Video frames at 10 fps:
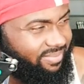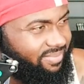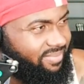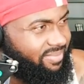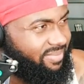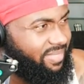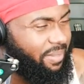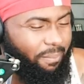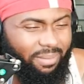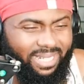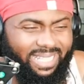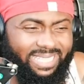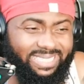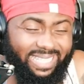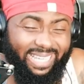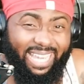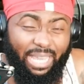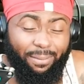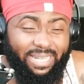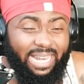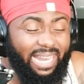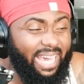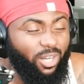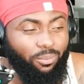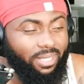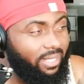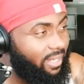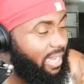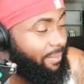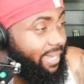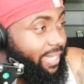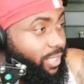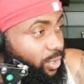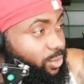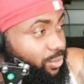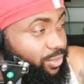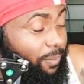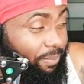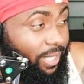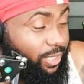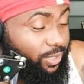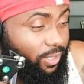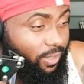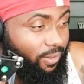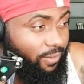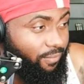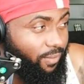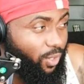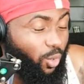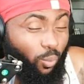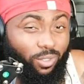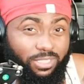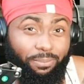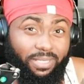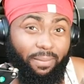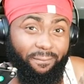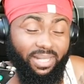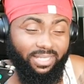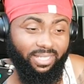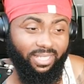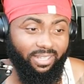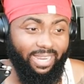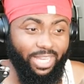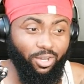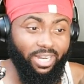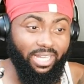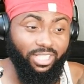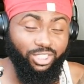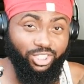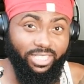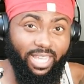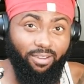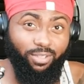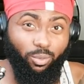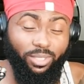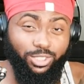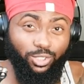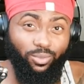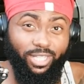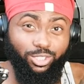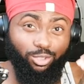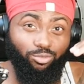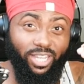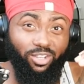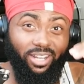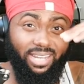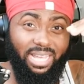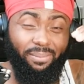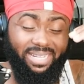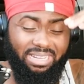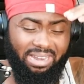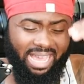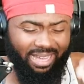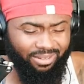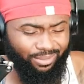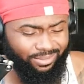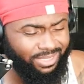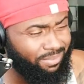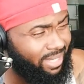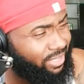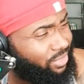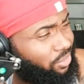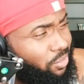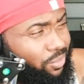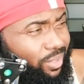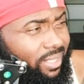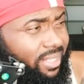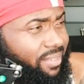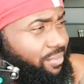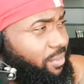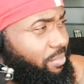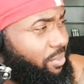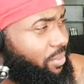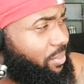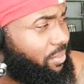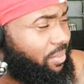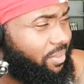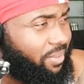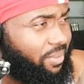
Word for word: I'll break. Uh. Money is a game and the ladder we climb, and he used a picture of who wants to be a millionaire, and you're legit every question you answer right. You're climbing the ladder. This man is so clever, bro.